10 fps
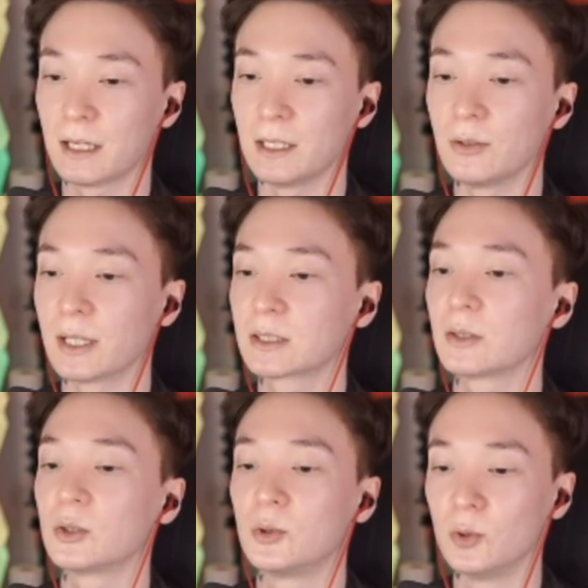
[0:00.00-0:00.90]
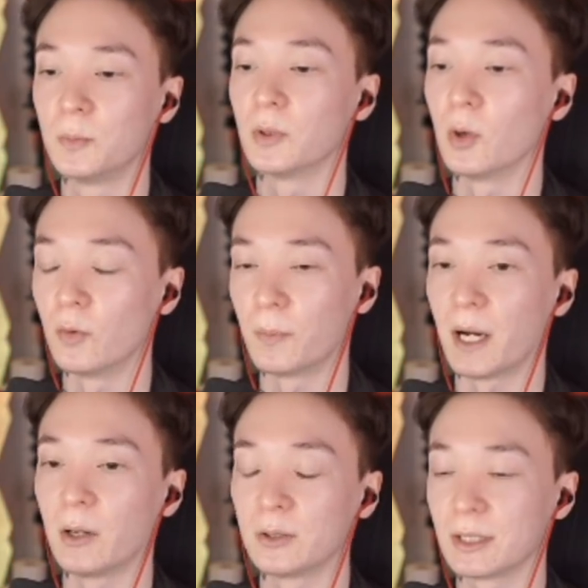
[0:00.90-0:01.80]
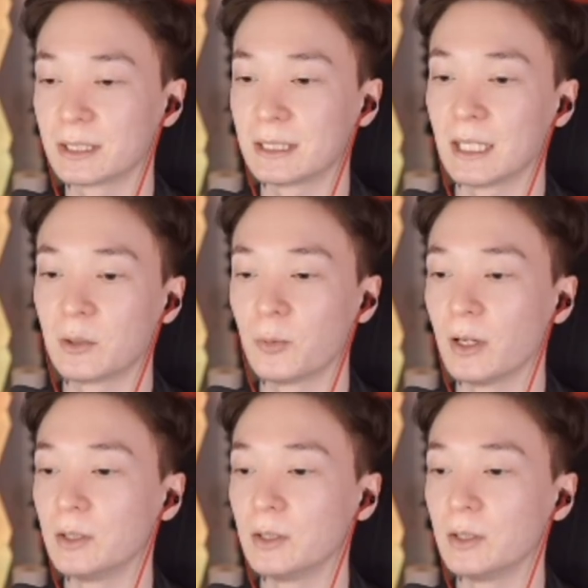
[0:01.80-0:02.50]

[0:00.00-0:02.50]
and they're not super overpowered to the extent where